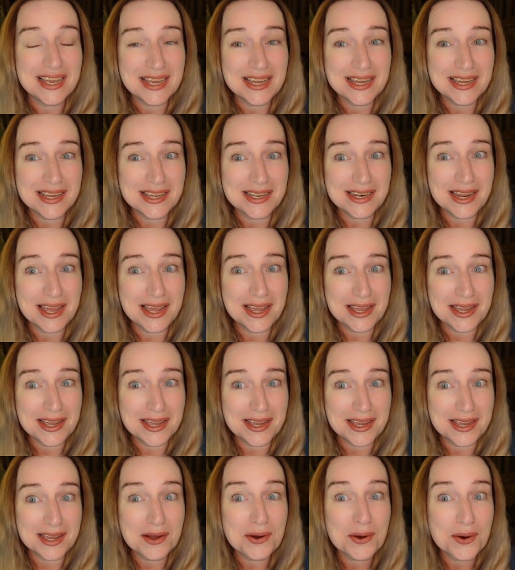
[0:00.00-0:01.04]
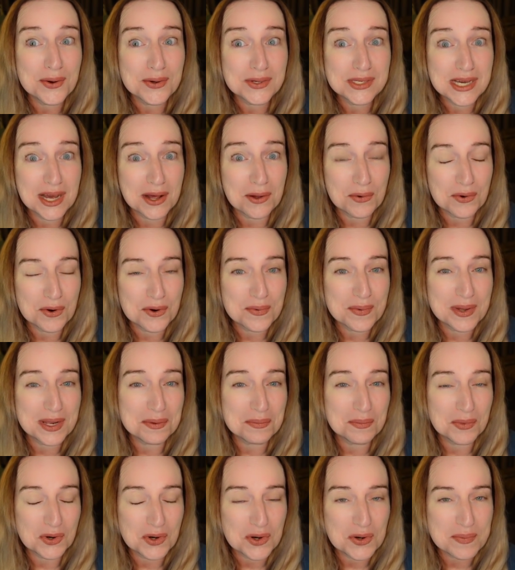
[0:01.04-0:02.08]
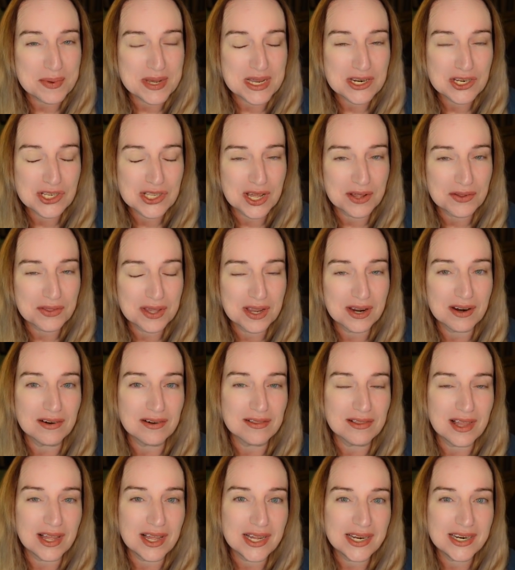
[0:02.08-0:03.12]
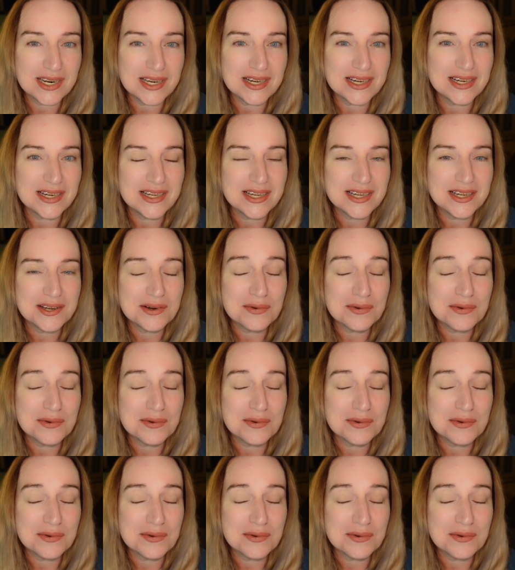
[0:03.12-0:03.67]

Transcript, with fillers: in a hotel room in Myrtle Beach, South Carolina.